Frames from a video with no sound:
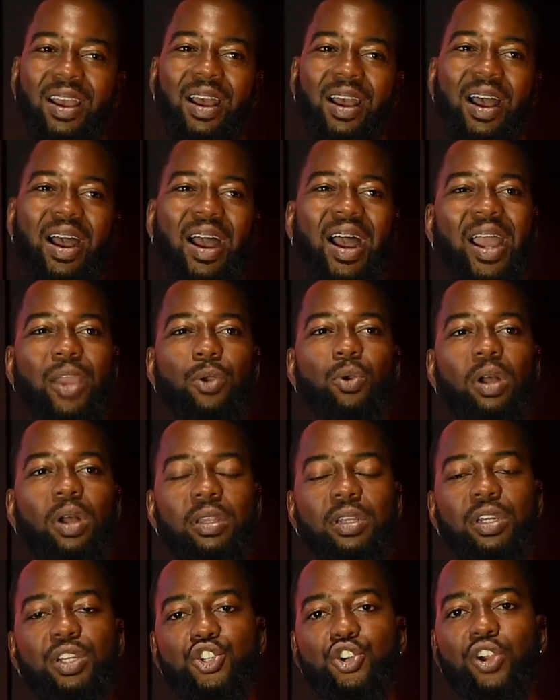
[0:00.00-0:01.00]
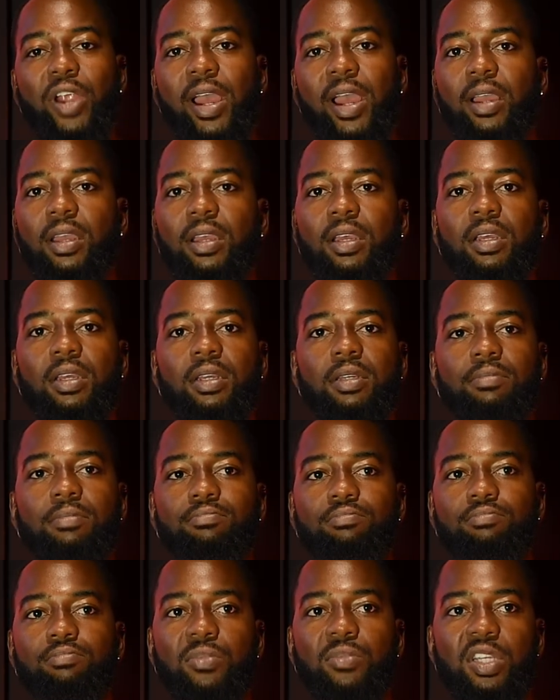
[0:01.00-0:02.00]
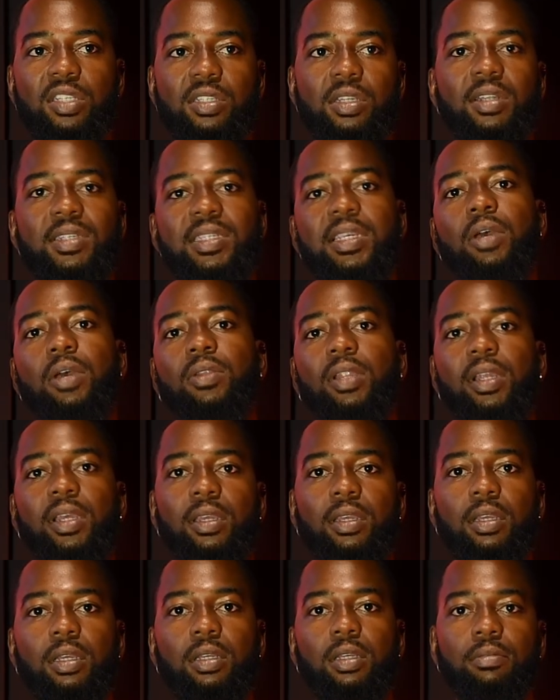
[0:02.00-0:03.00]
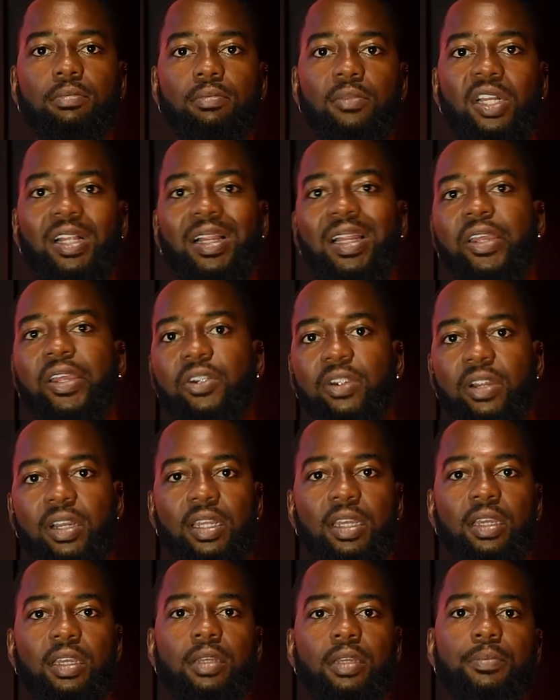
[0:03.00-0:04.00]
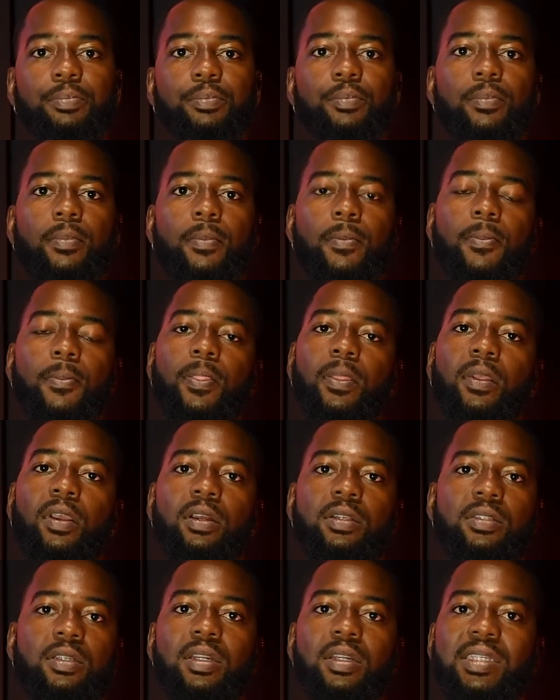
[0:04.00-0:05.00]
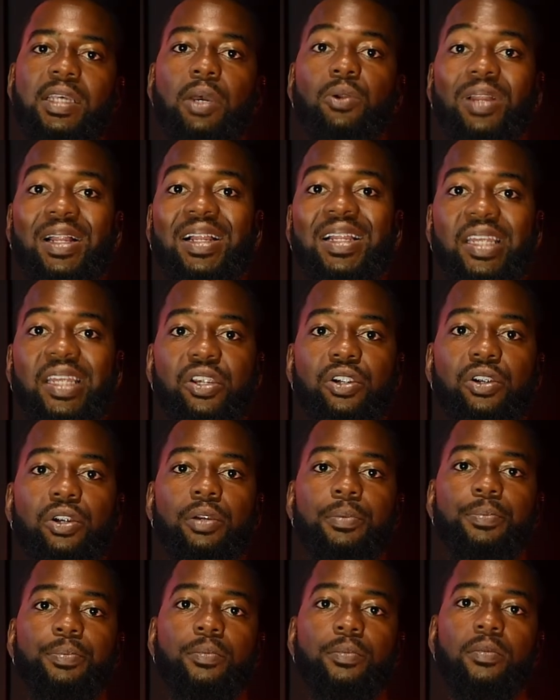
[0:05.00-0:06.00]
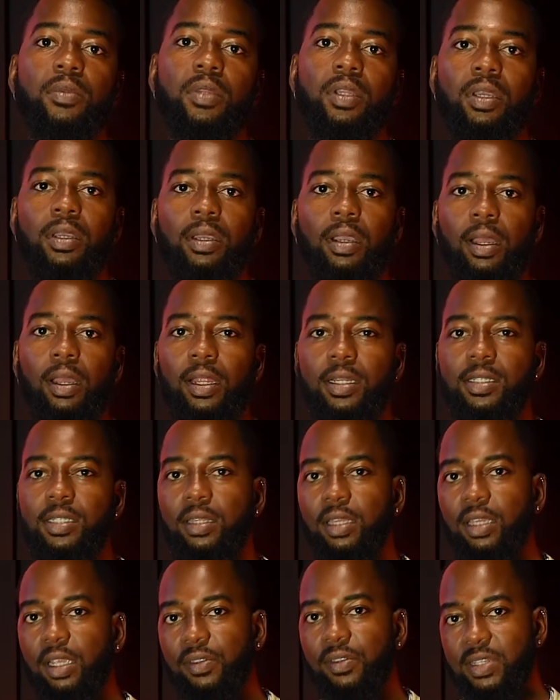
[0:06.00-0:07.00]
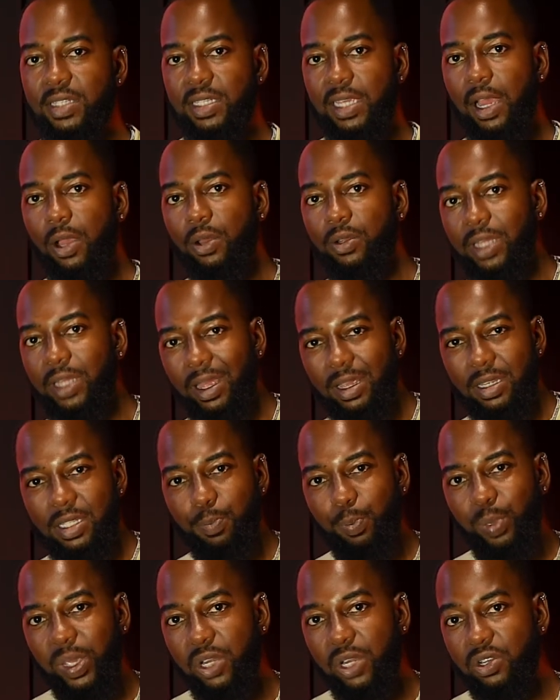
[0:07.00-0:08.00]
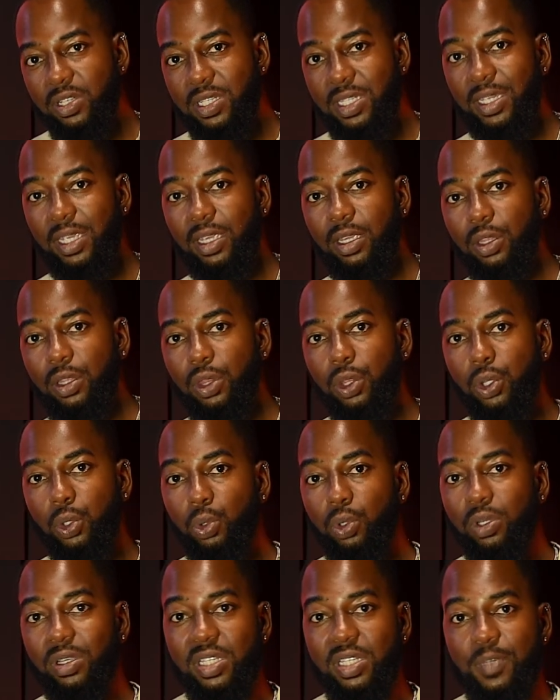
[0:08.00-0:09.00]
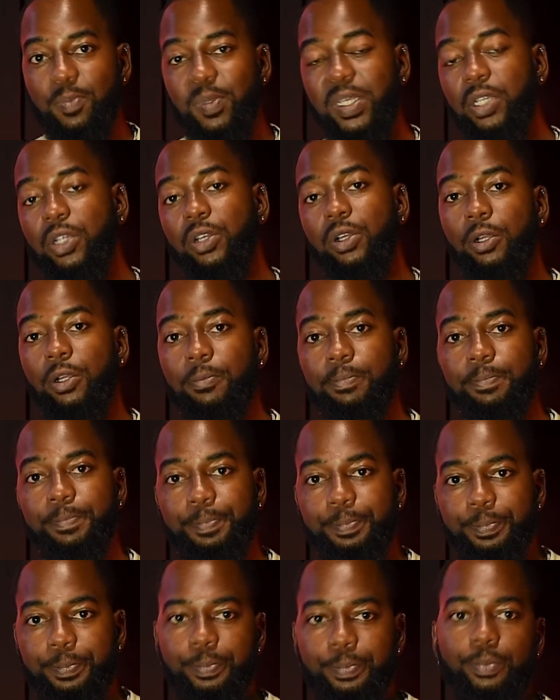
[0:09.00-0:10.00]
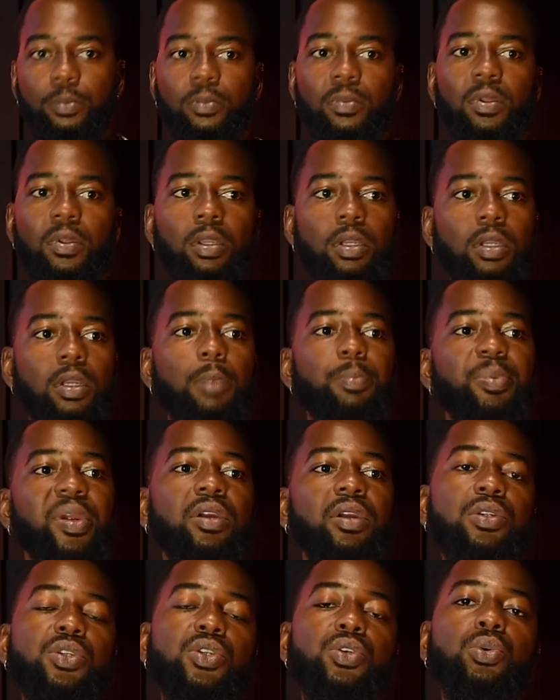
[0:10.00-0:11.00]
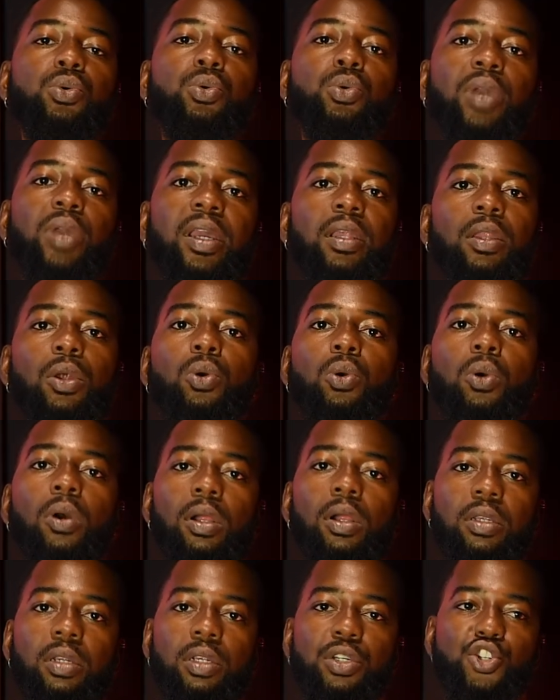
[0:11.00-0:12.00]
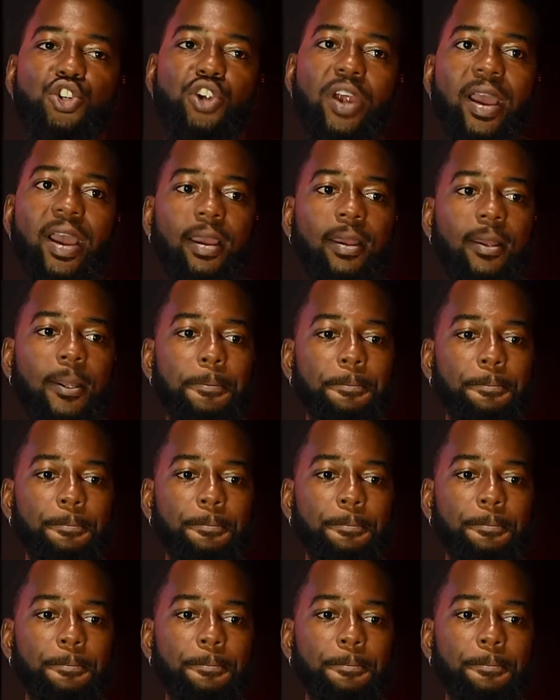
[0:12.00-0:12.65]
a high quality track is going to sound like clarity. It's going to sound clear. I like to think of the sound as piercing through the speaker. Compared to a low quality track,